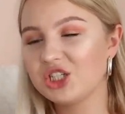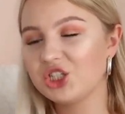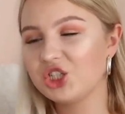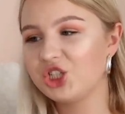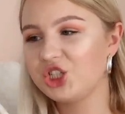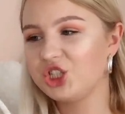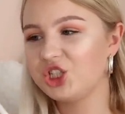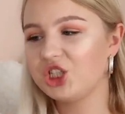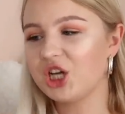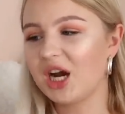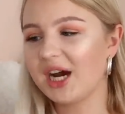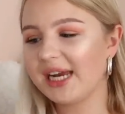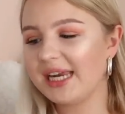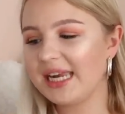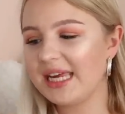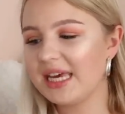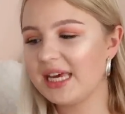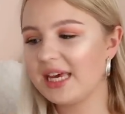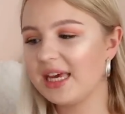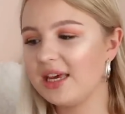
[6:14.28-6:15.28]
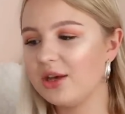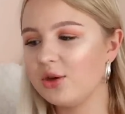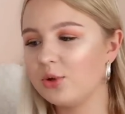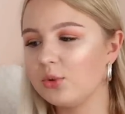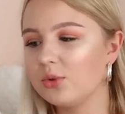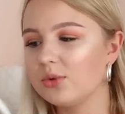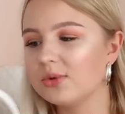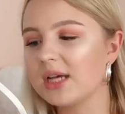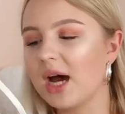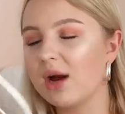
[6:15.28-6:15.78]
shiny
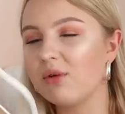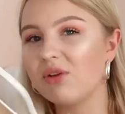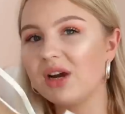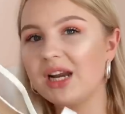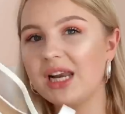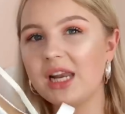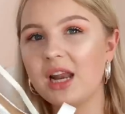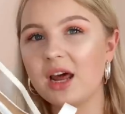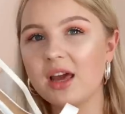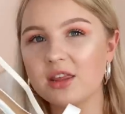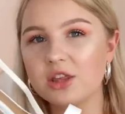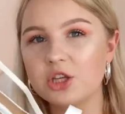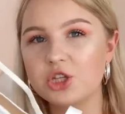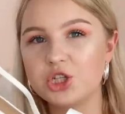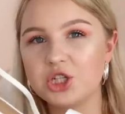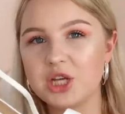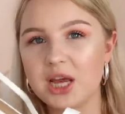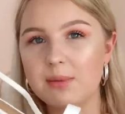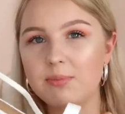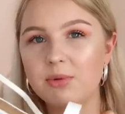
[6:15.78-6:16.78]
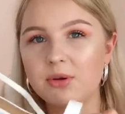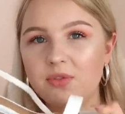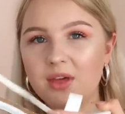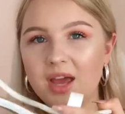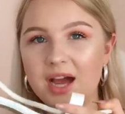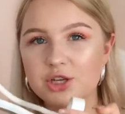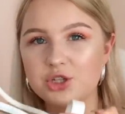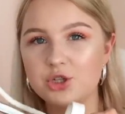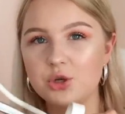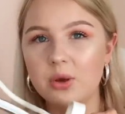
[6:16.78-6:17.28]
heels. I really like the shape of
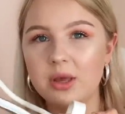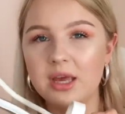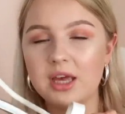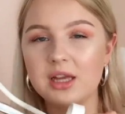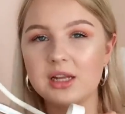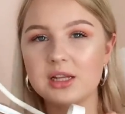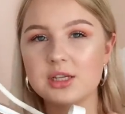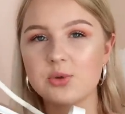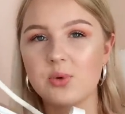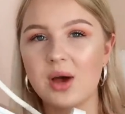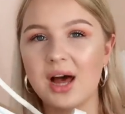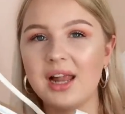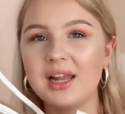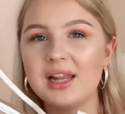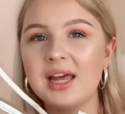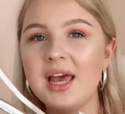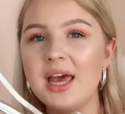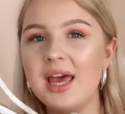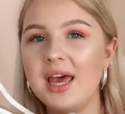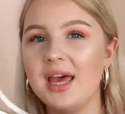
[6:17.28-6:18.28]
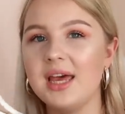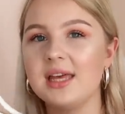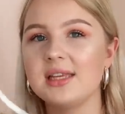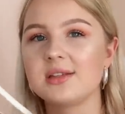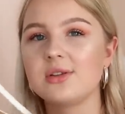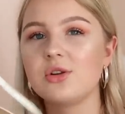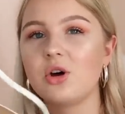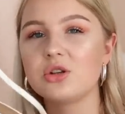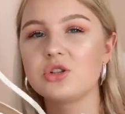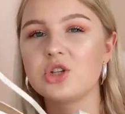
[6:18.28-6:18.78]
the actual heel as well.
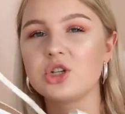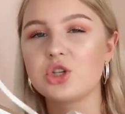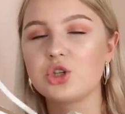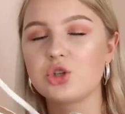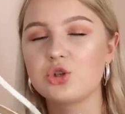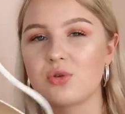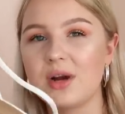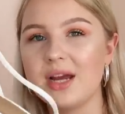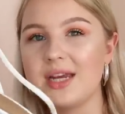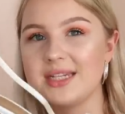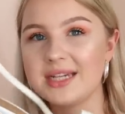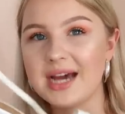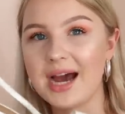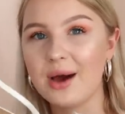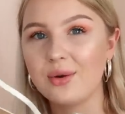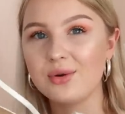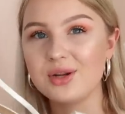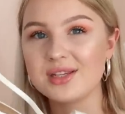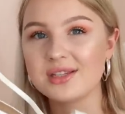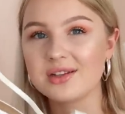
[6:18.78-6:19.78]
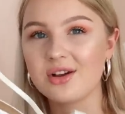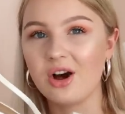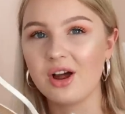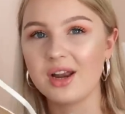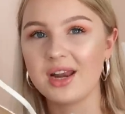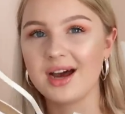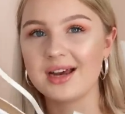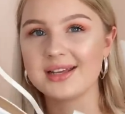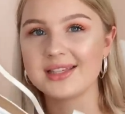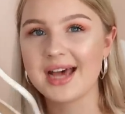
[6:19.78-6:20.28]
It's not just straight down, it's got a
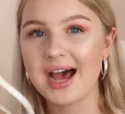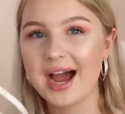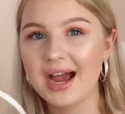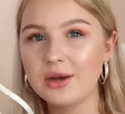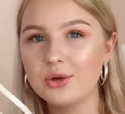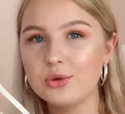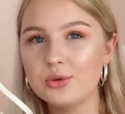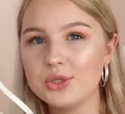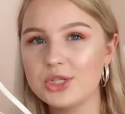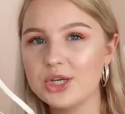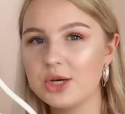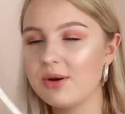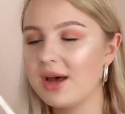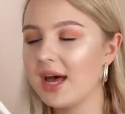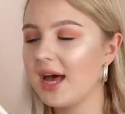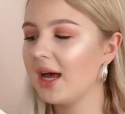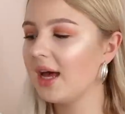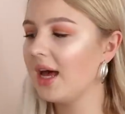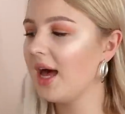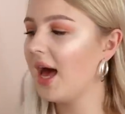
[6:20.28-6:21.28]
nice angle to it.